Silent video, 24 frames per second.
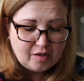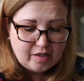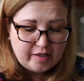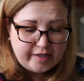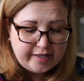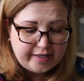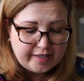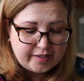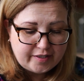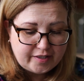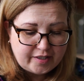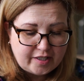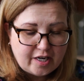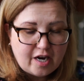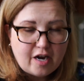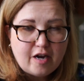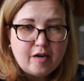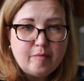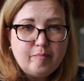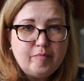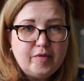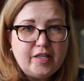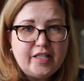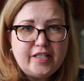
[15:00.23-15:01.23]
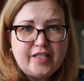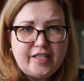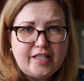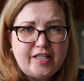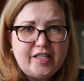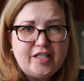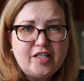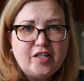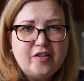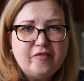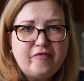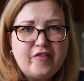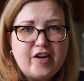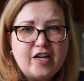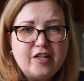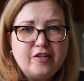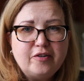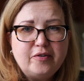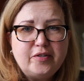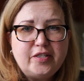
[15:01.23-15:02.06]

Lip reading: It's easy to follow.